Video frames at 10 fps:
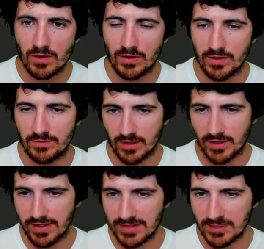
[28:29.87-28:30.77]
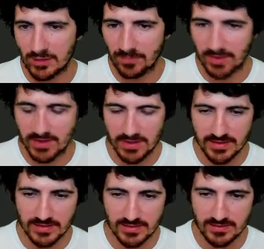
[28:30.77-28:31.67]
All right, so let's copy
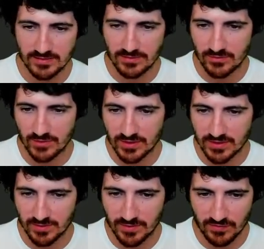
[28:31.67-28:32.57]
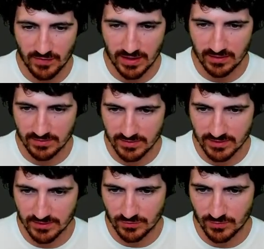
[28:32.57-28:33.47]
this to a separate file
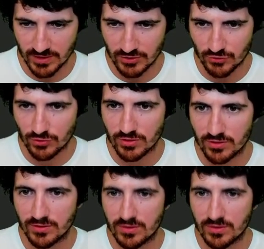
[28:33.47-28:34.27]
just to make sure